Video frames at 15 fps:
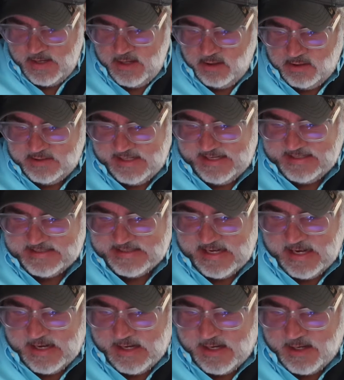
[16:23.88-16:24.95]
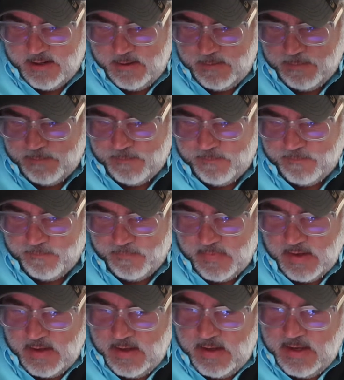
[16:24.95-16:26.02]
Ildi said,
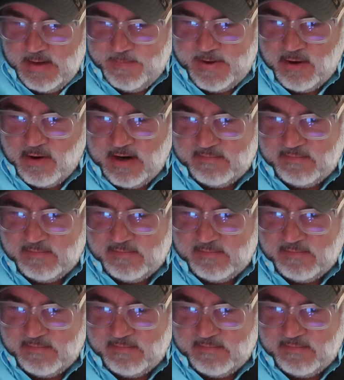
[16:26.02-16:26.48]
Peter